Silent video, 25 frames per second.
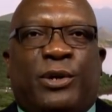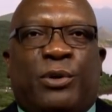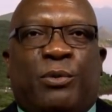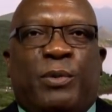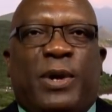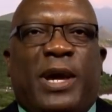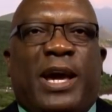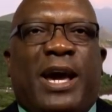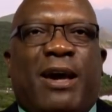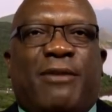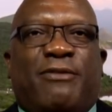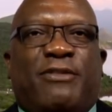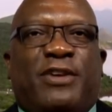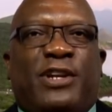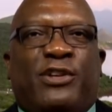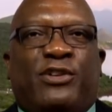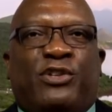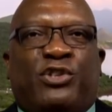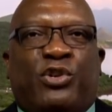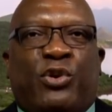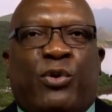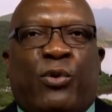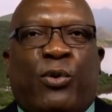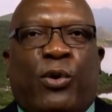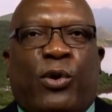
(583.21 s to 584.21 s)
We have
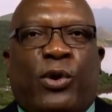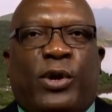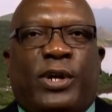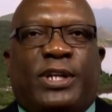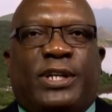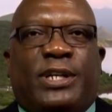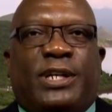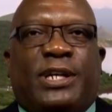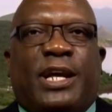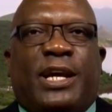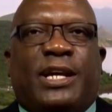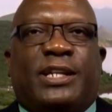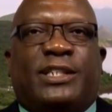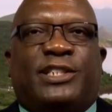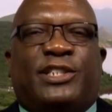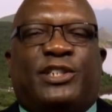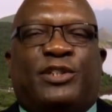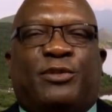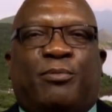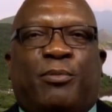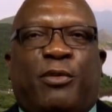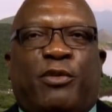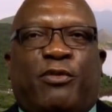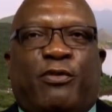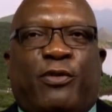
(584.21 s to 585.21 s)
endured
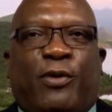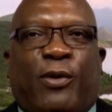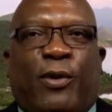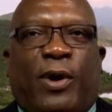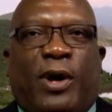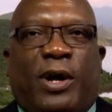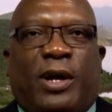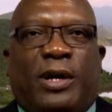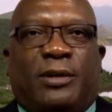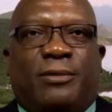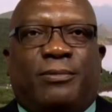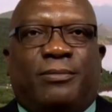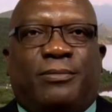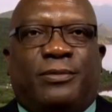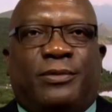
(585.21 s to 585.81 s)
tests before,